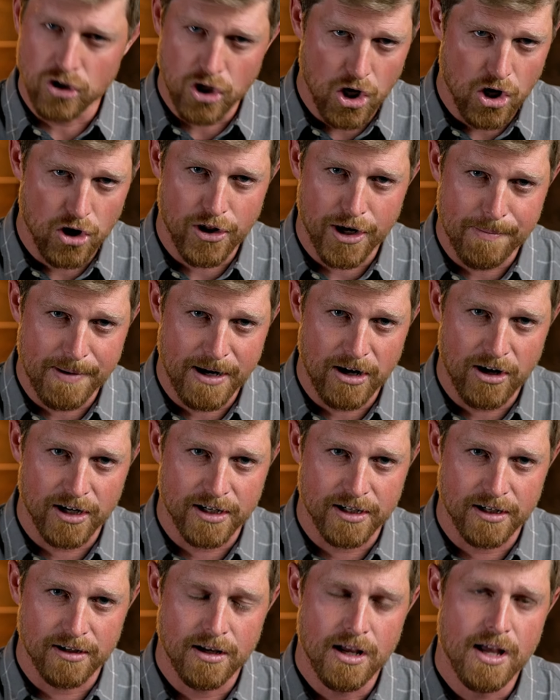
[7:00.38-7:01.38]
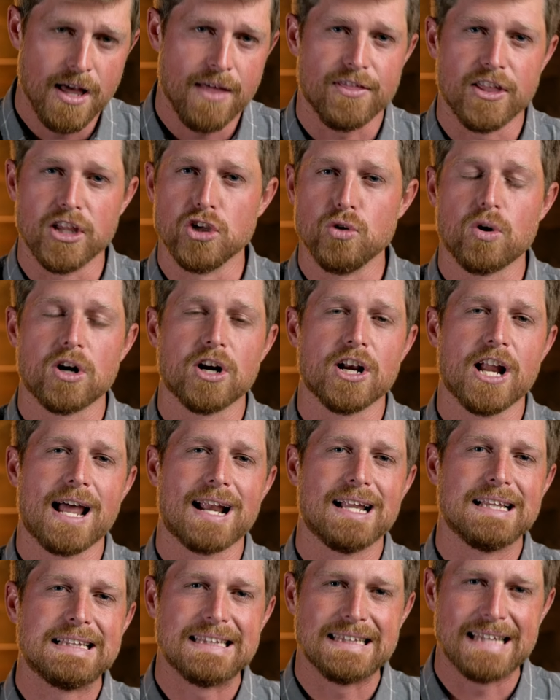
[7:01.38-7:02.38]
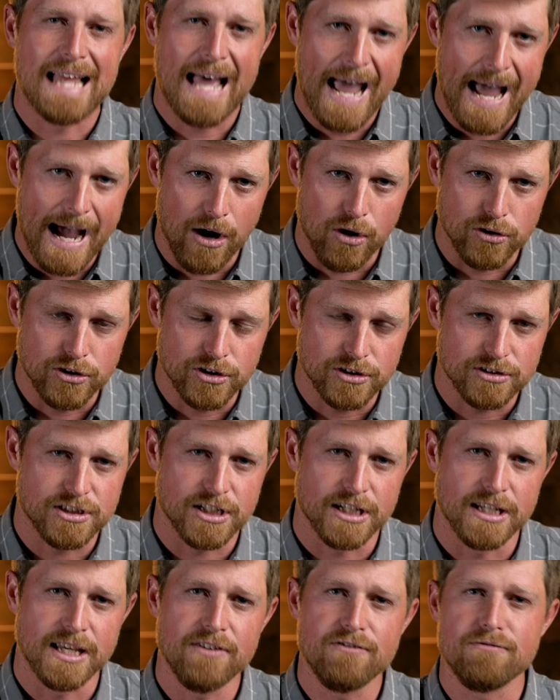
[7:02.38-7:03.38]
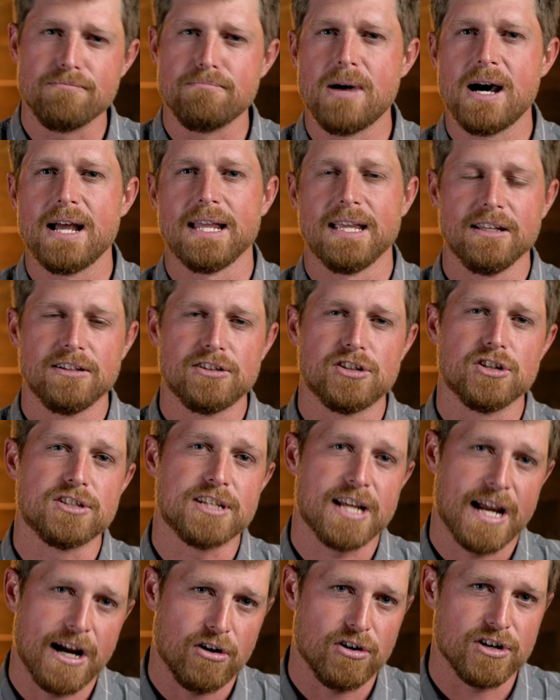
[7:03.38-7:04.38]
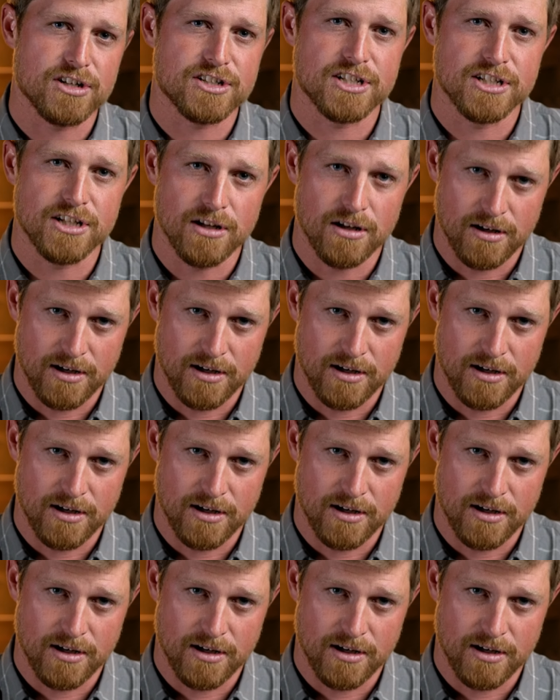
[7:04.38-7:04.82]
law in America that you are not allowed to give money to terrorist